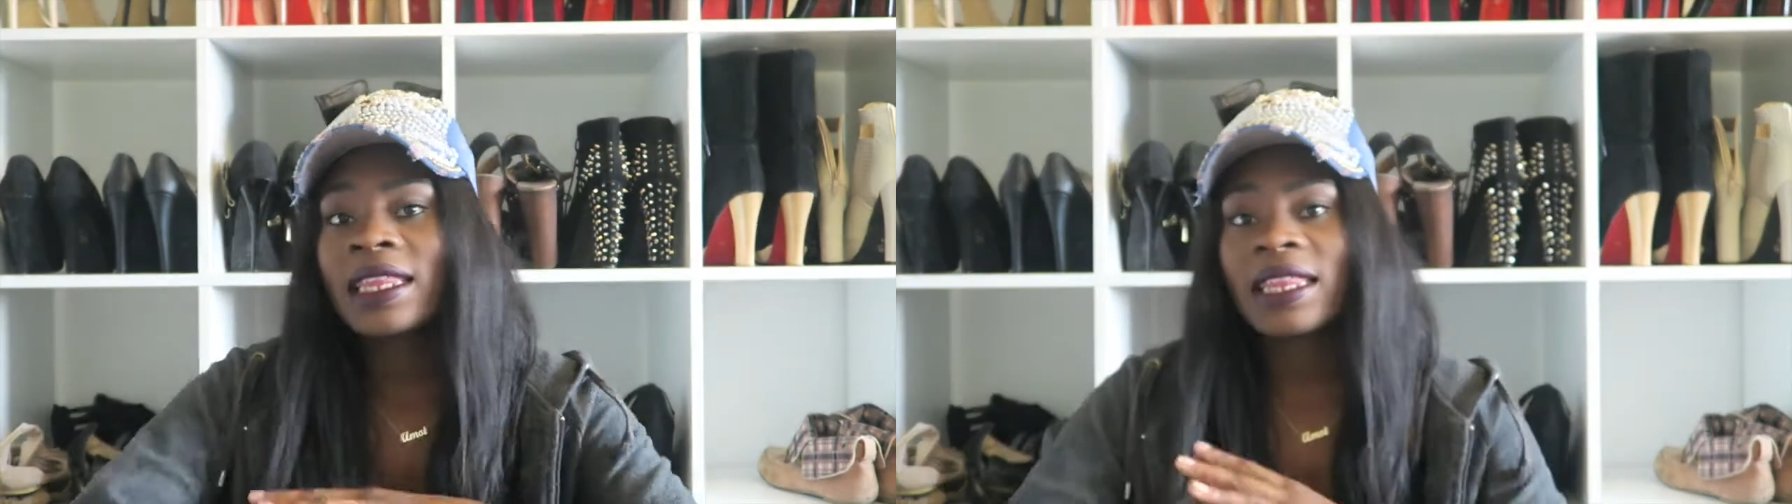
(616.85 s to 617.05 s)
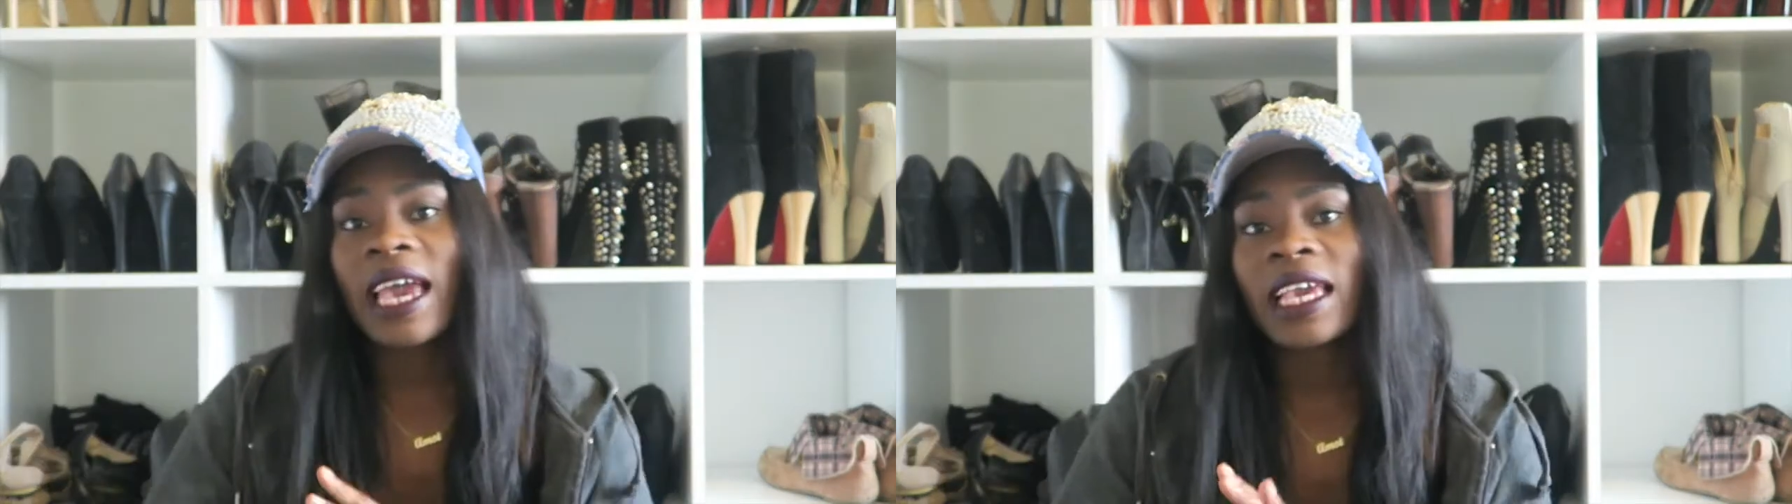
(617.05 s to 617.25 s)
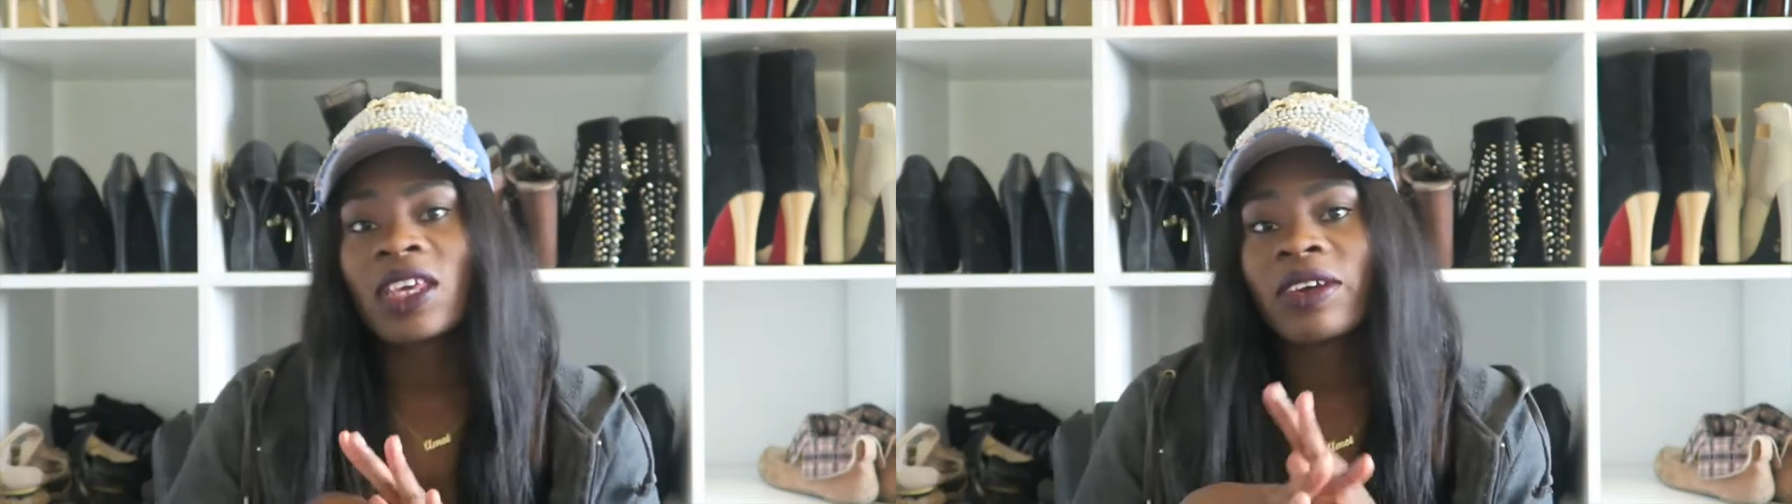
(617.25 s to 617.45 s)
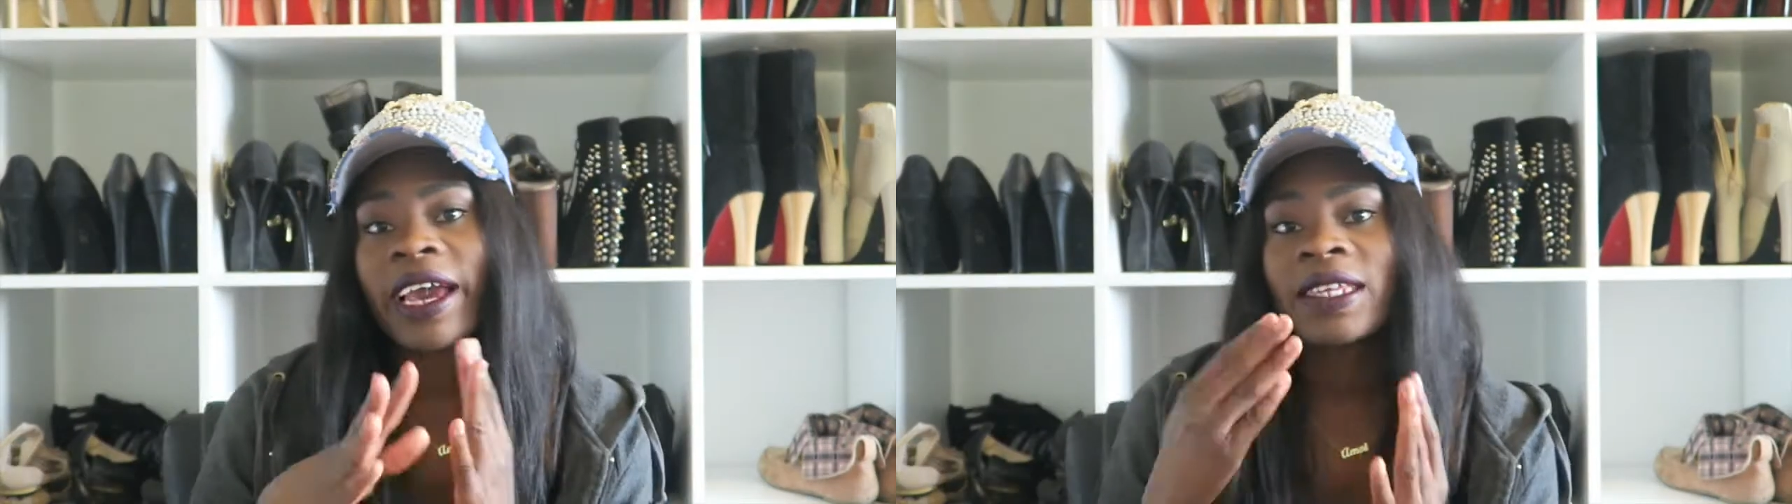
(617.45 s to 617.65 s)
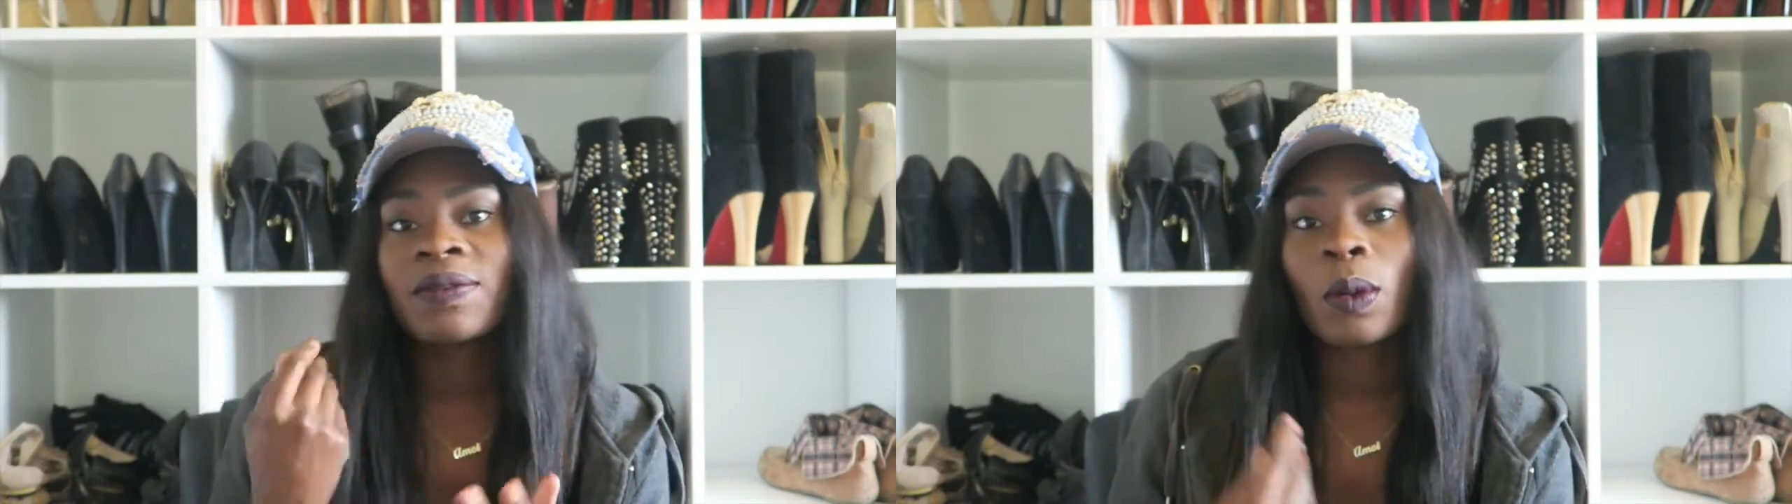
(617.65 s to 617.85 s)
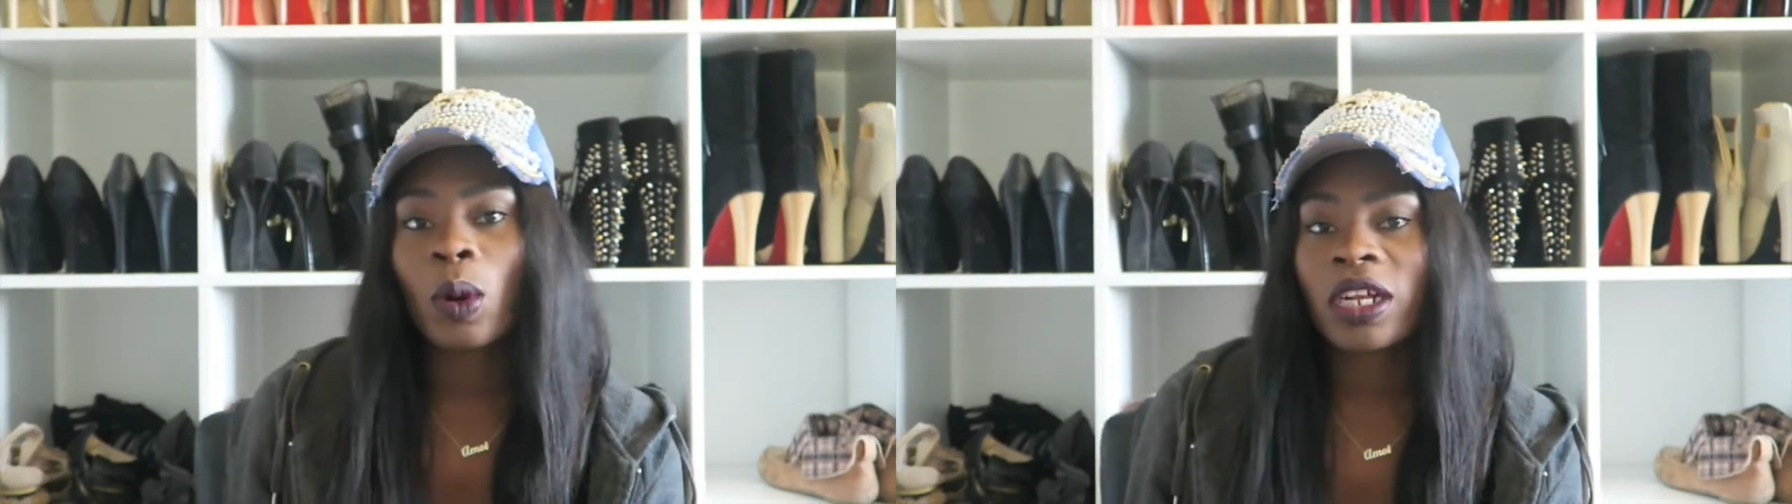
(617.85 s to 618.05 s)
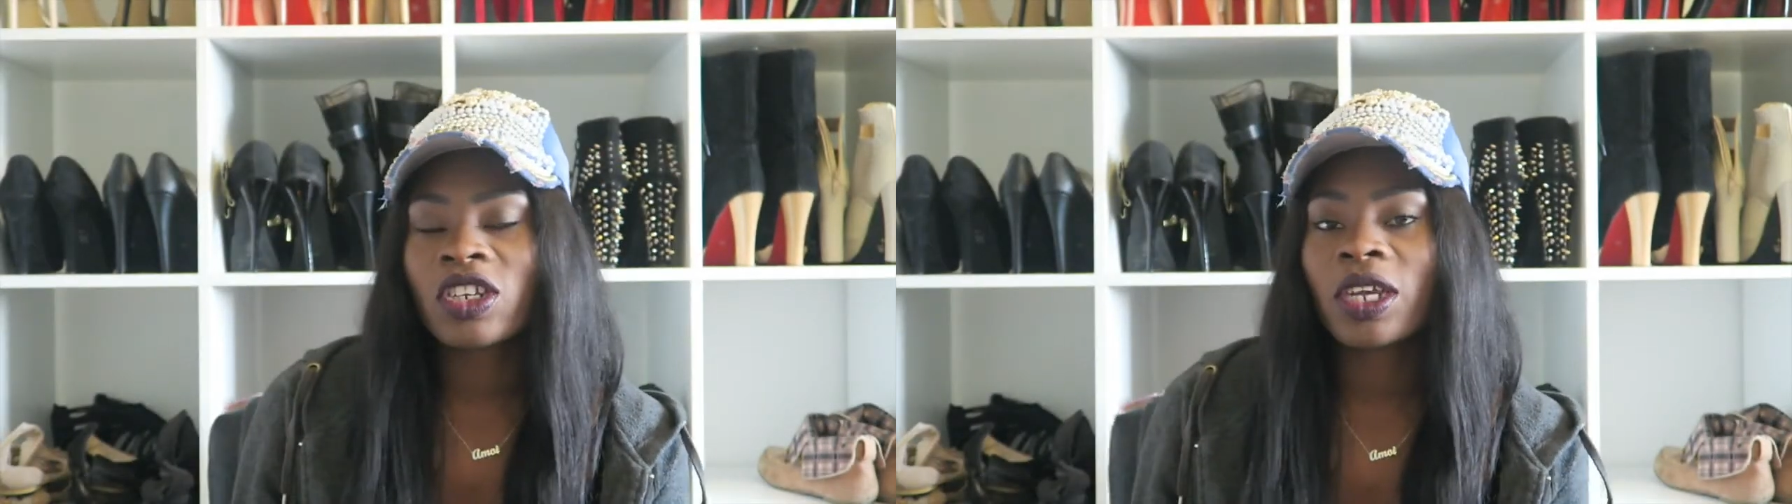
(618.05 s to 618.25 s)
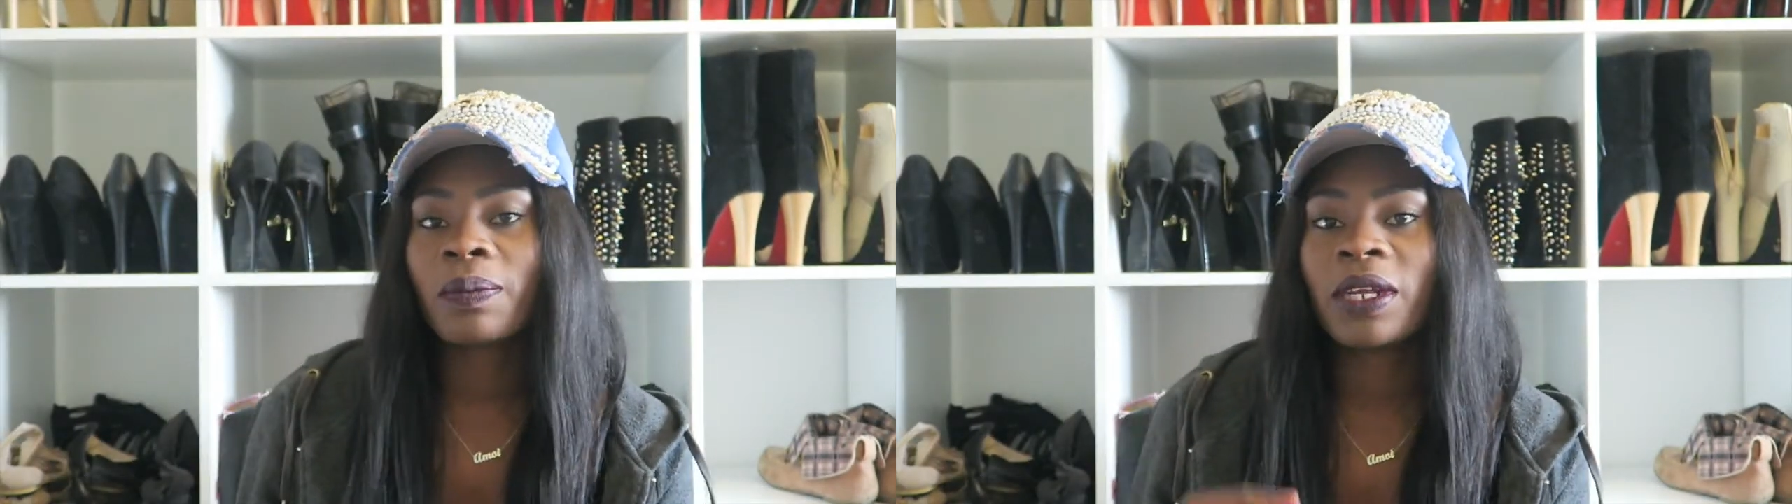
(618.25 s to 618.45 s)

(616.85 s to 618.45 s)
thank you guys for watching.